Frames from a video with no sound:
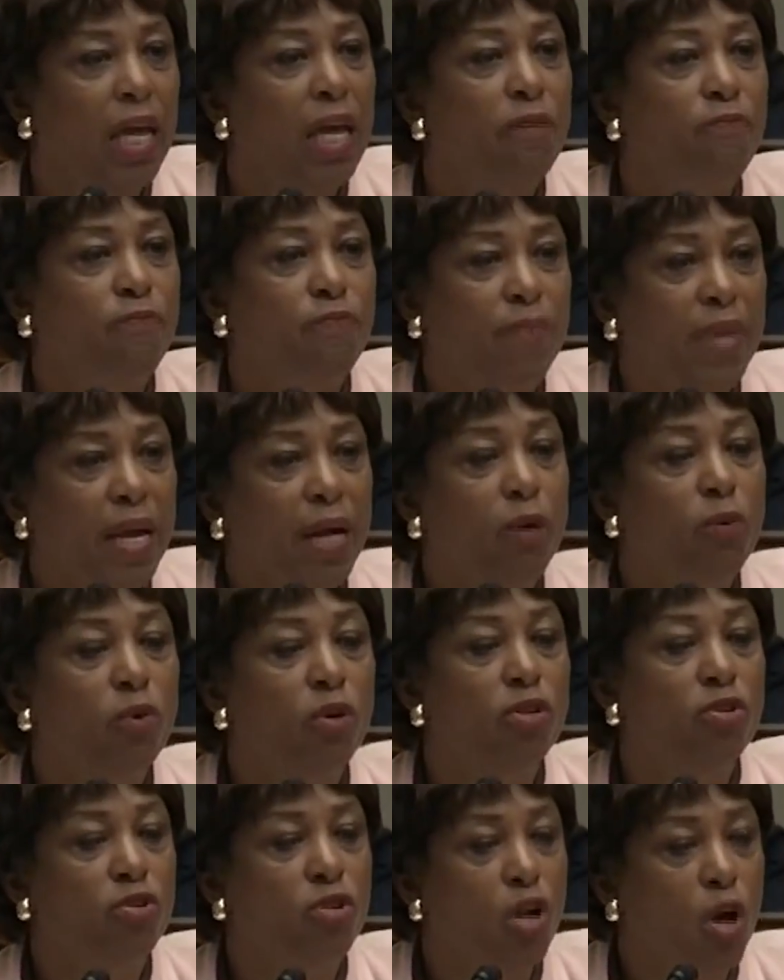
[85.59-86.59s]
If there
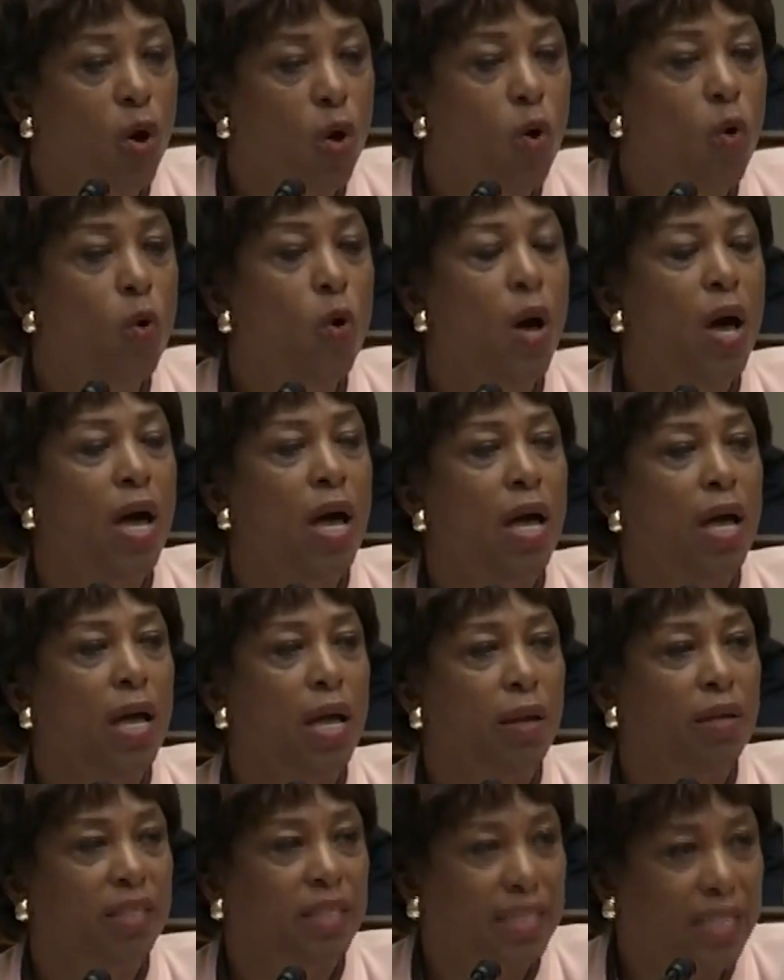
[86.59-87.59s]
were no
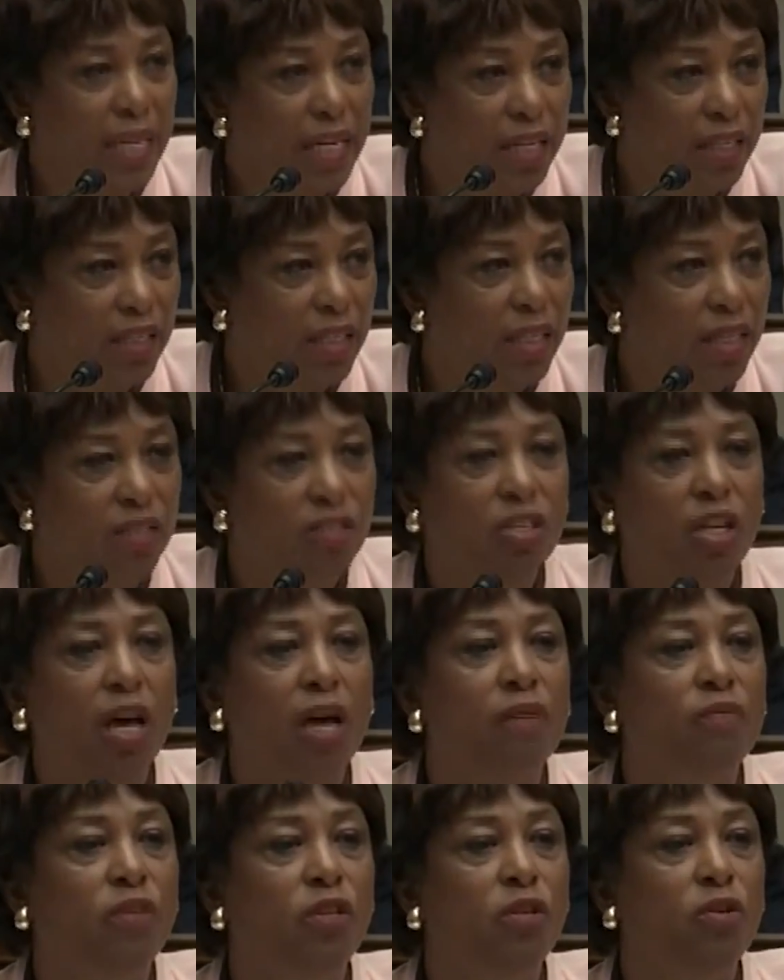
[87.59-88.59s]
citizens
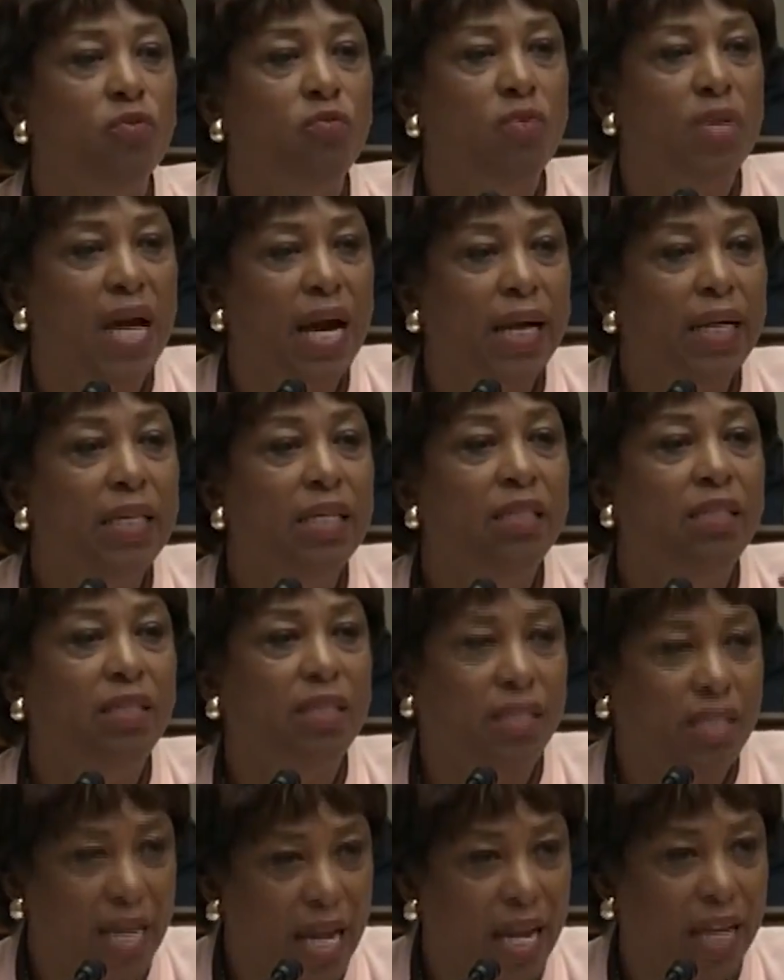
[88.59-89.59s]
of the United
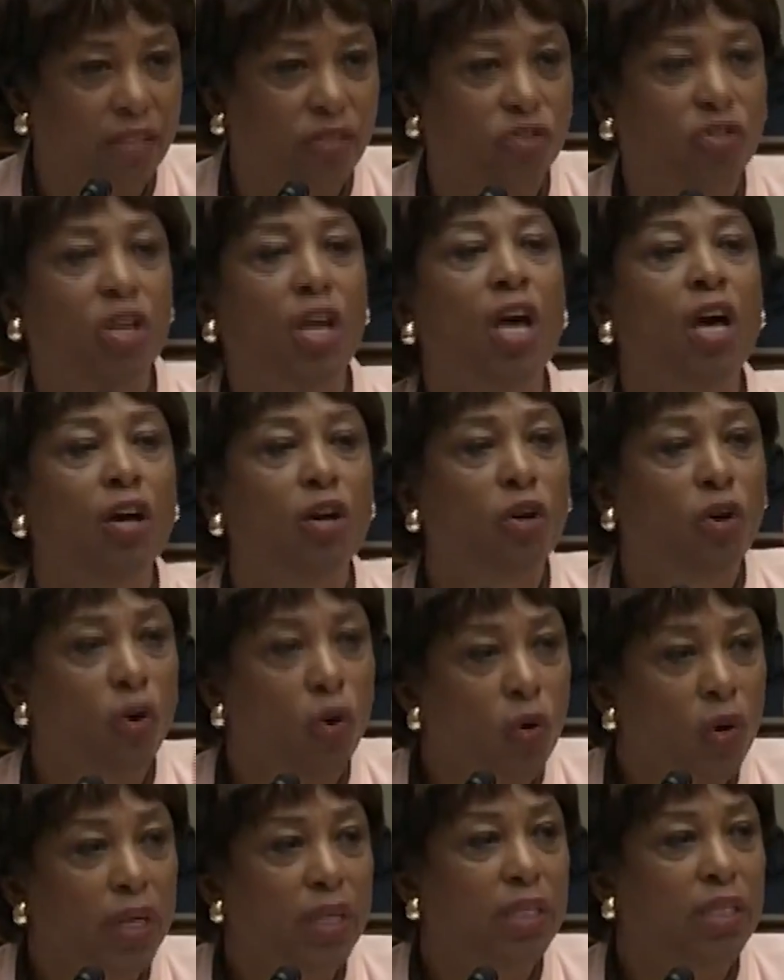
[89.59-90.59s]
States
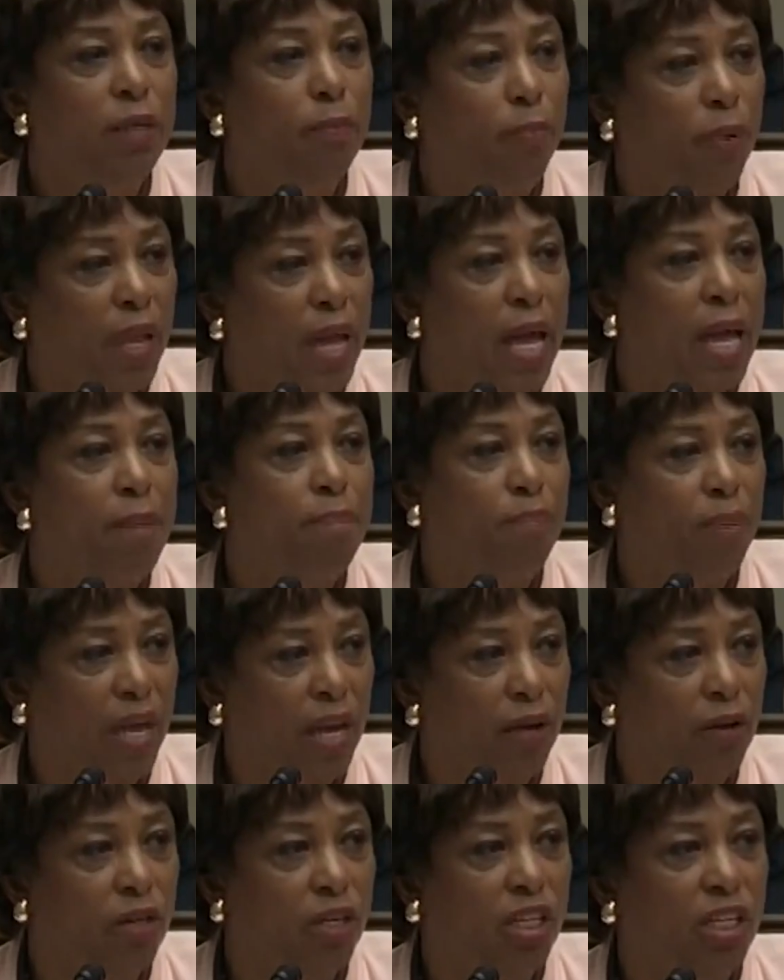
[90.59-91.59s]
going to Planned
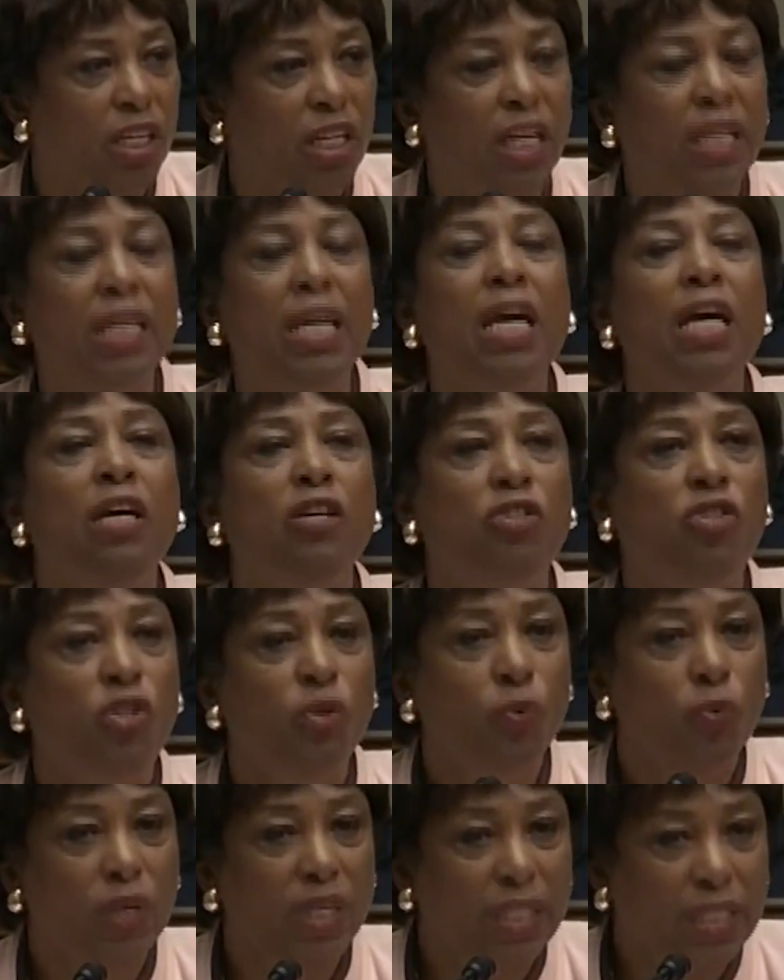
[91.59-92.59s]
Parenthood
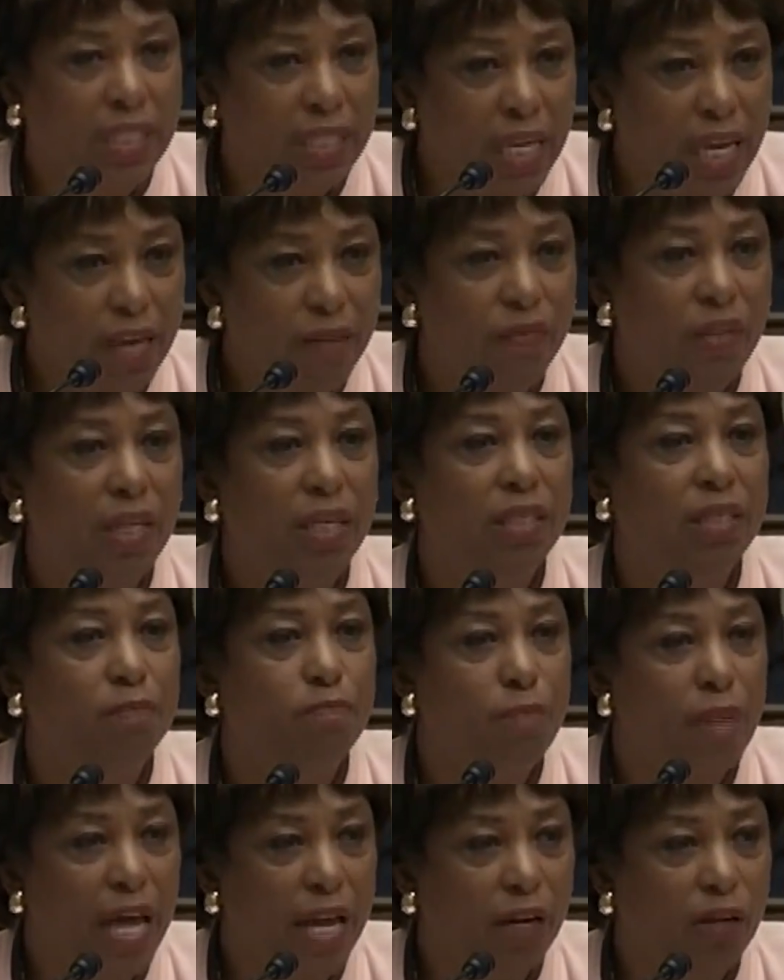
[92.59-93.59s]
to receive these
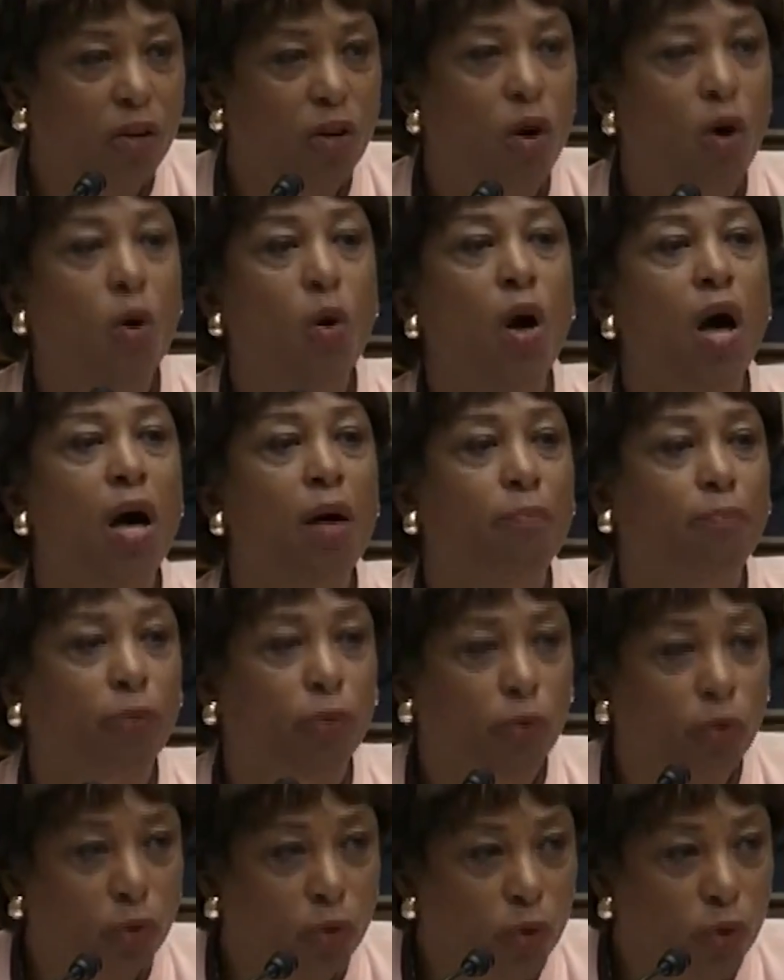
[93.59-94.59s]
medical
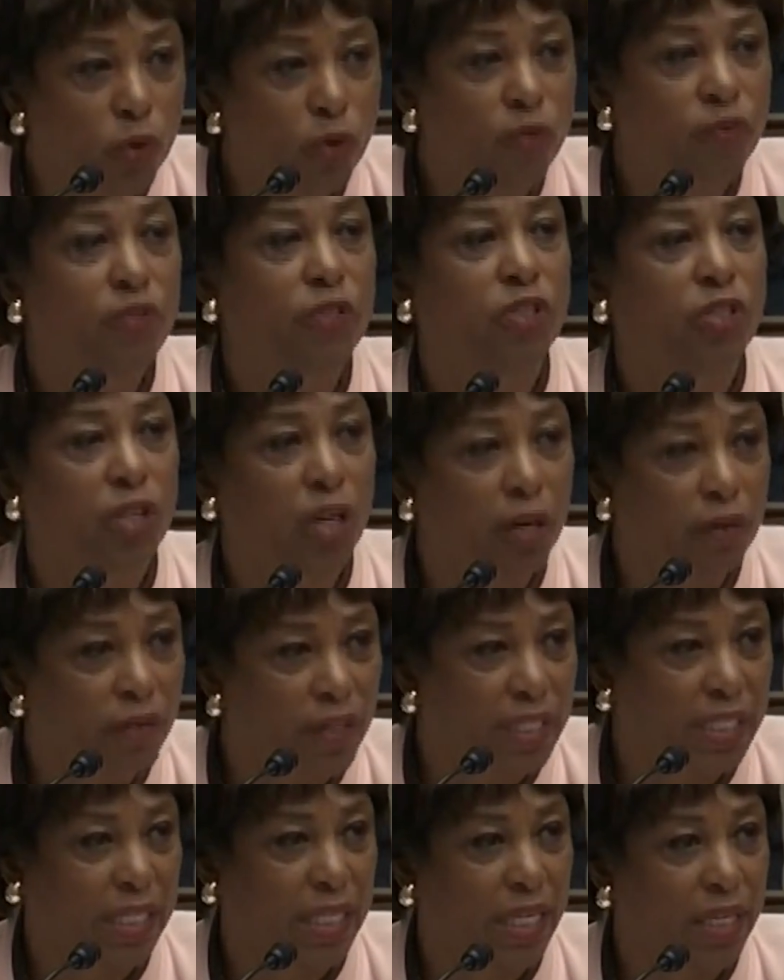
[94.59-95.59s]
approved
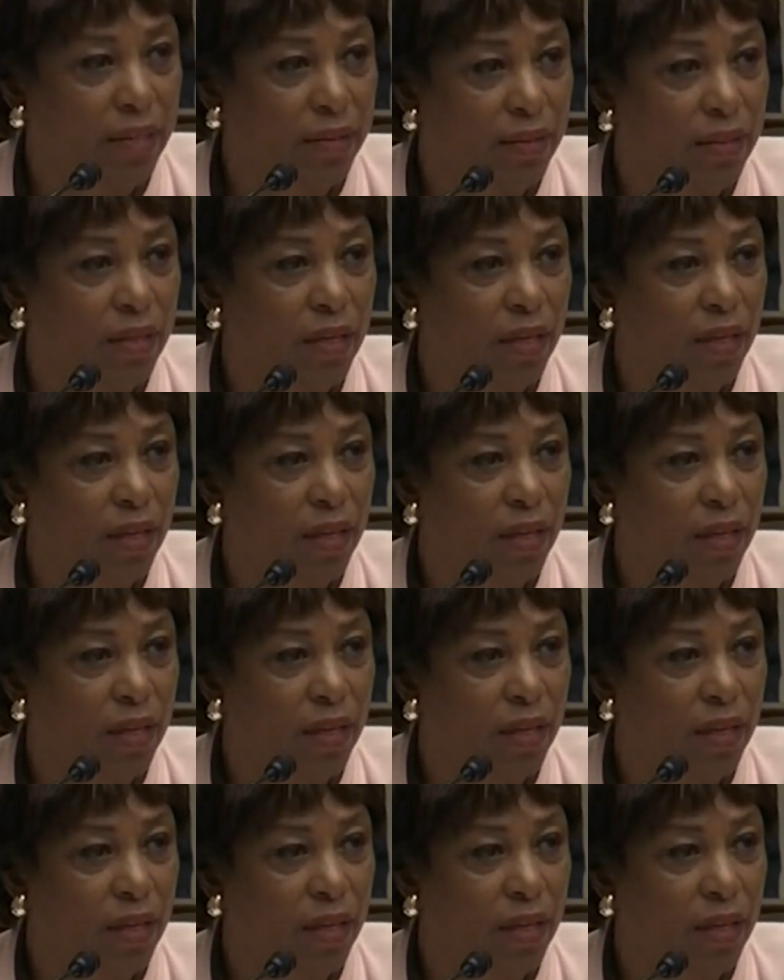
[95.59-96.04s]
services